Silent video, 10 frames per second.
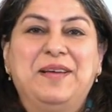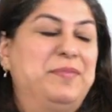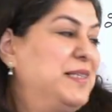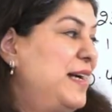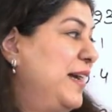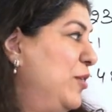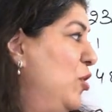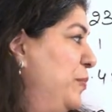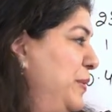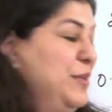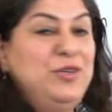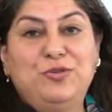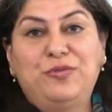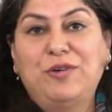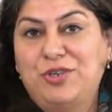But I hope
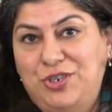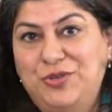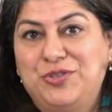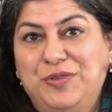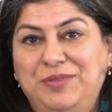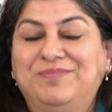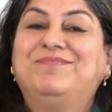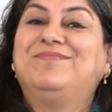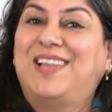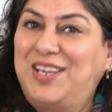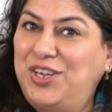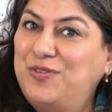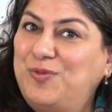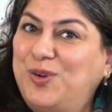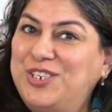you found it useful. Thank you
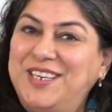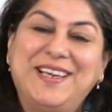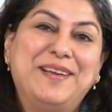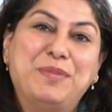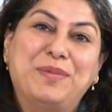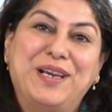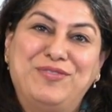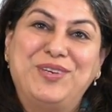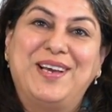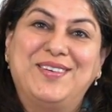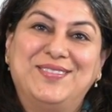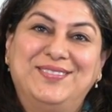for watching and bye-bye for now.